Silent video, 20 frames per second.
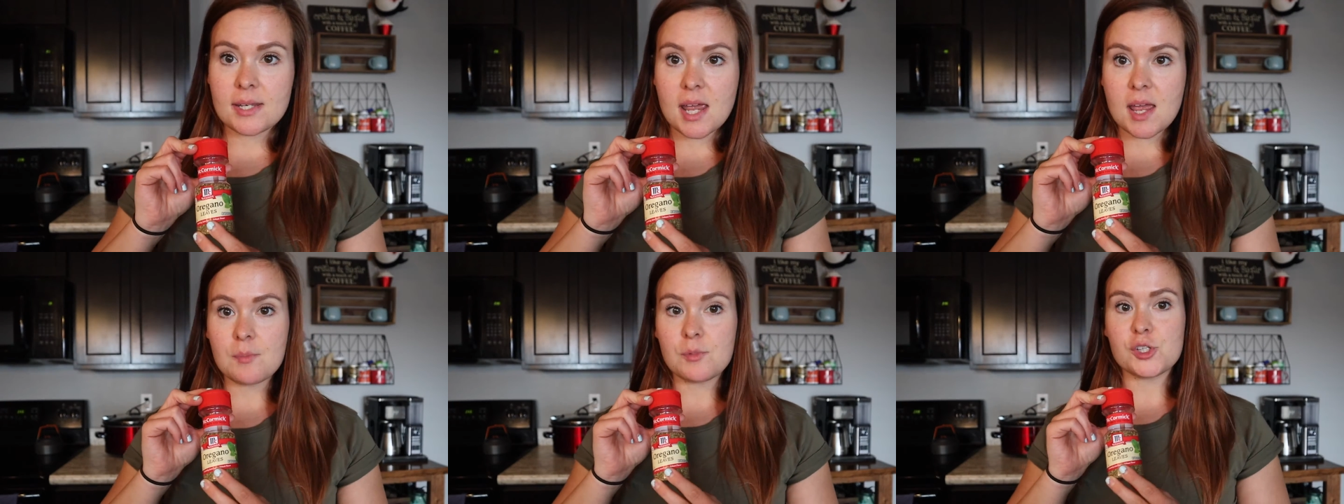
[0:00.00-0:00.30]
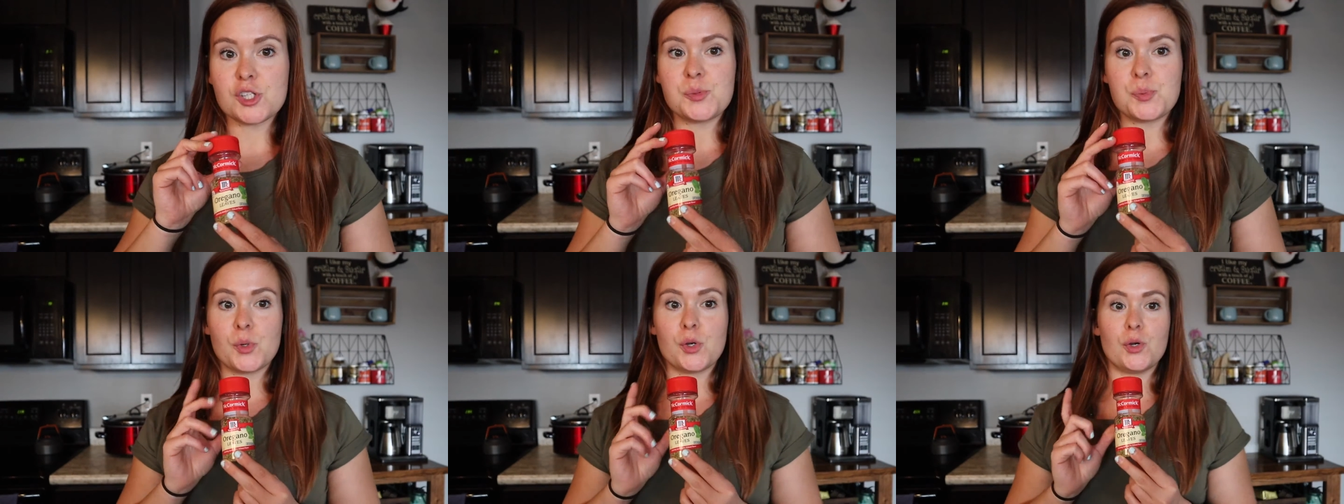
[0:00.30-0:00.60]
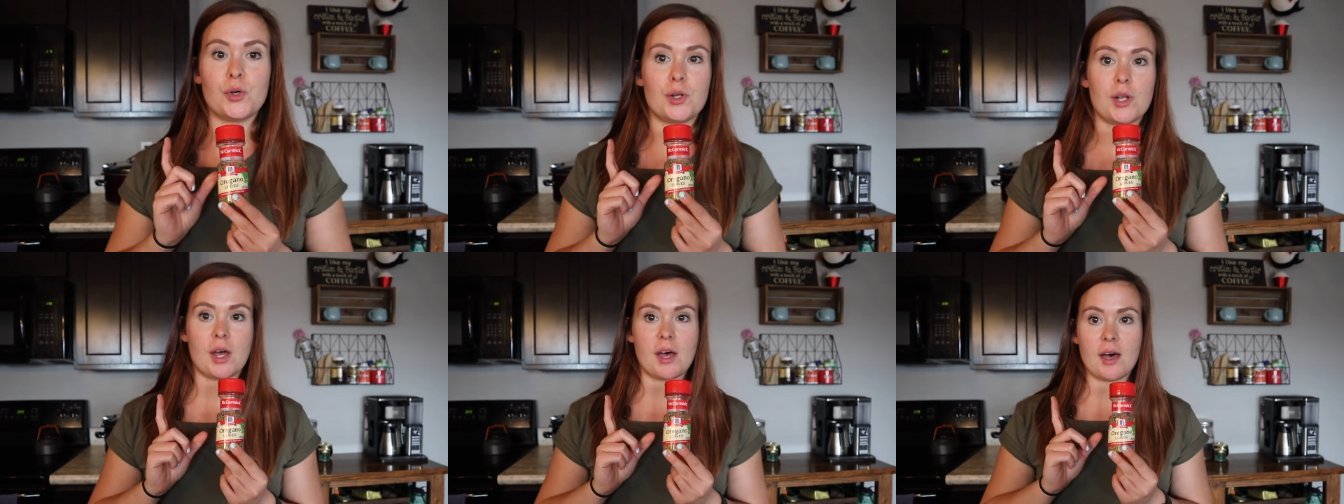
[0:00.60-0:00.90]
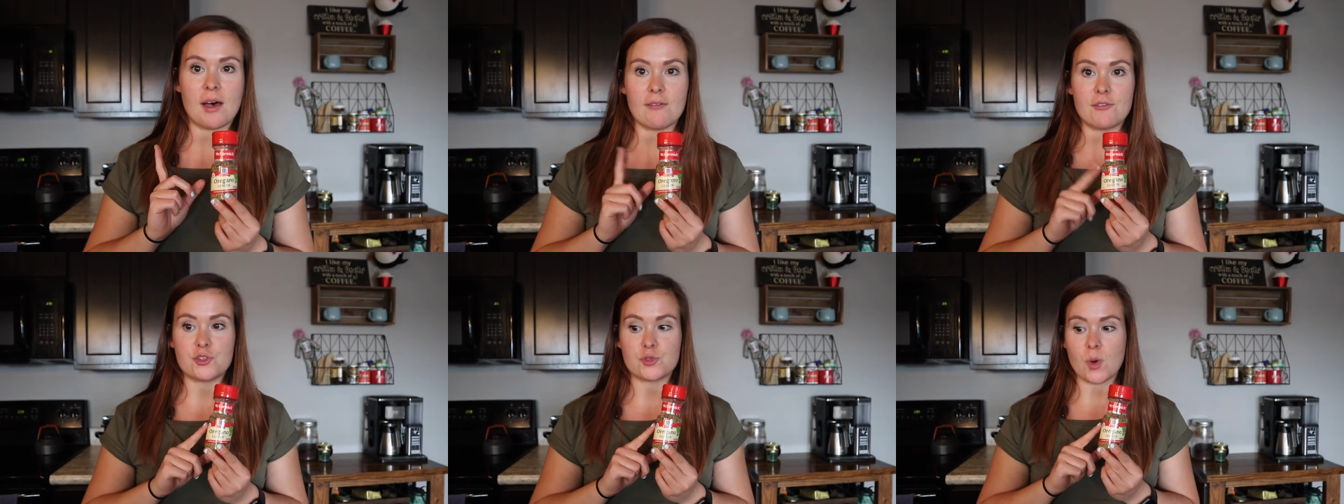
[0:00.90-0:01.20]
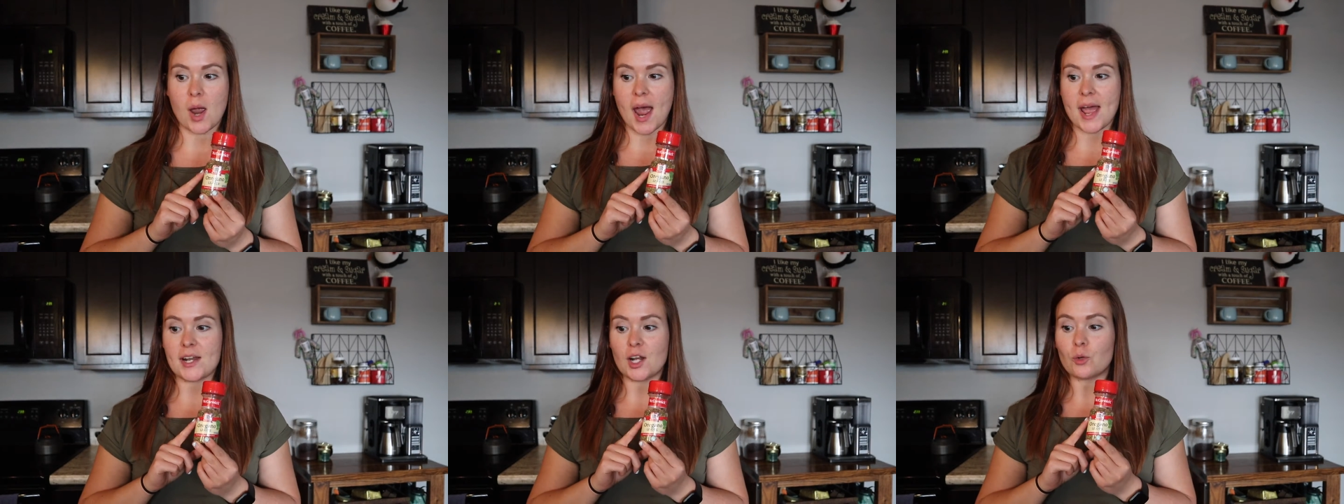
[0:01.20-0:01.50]
tablespoon of
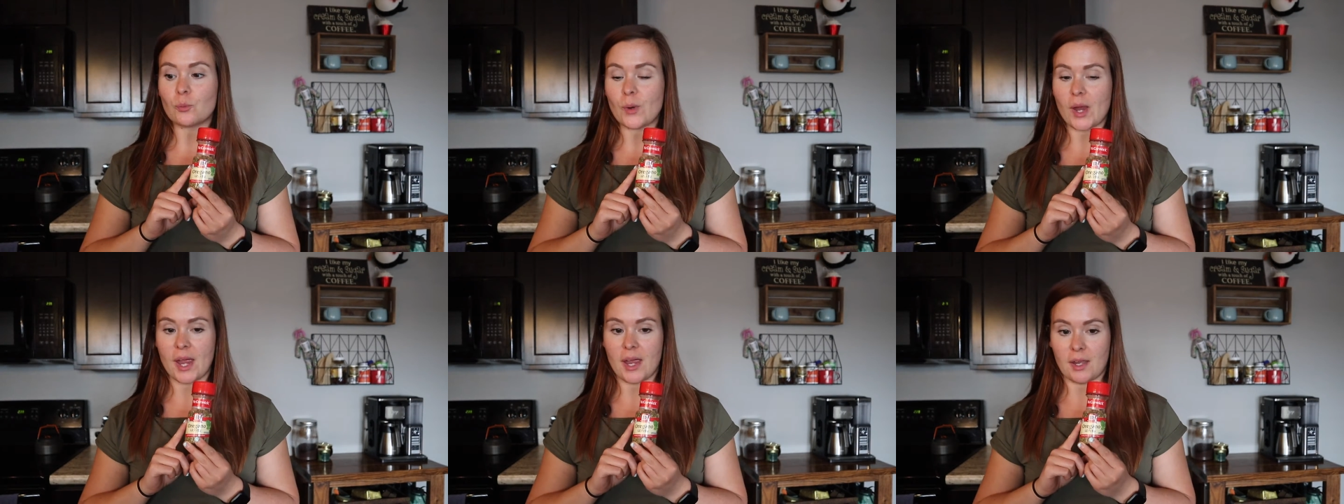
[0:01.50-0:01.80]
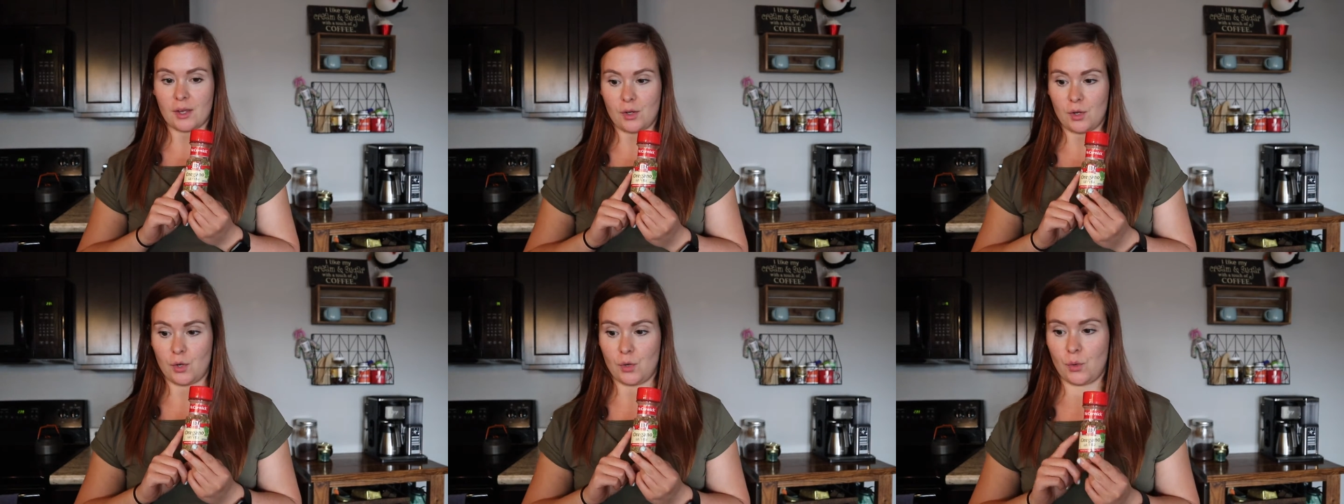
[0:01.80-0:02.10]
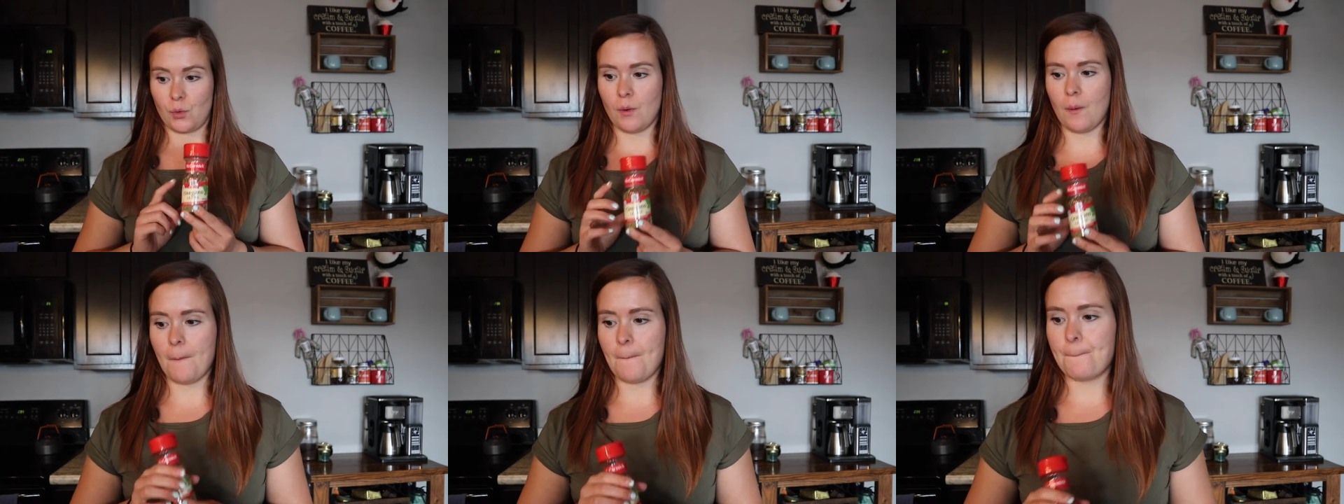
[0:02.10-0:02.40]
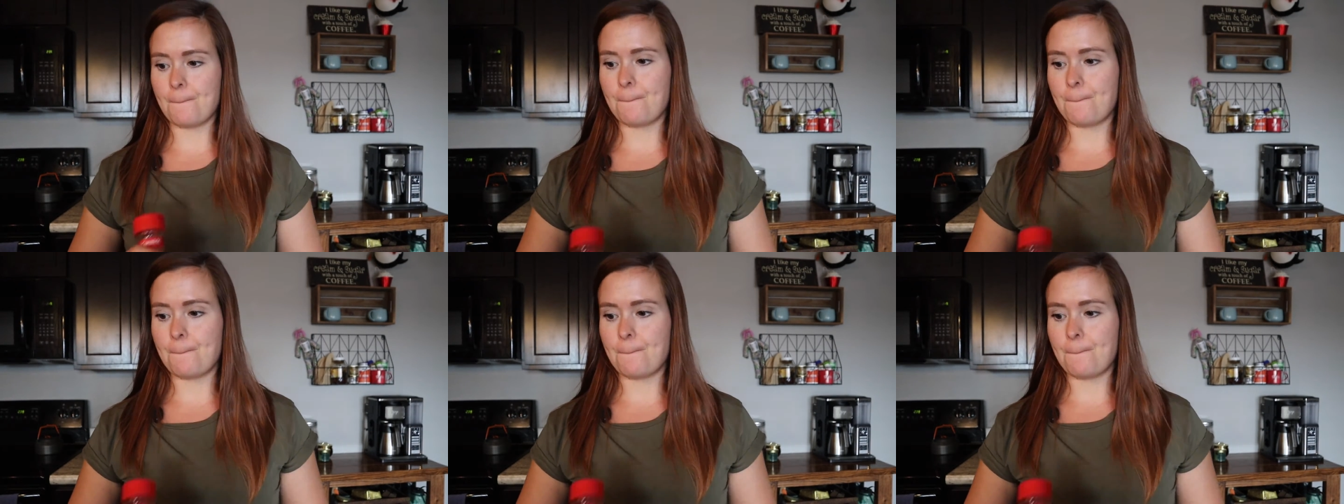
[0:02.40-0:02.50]
dried oregano,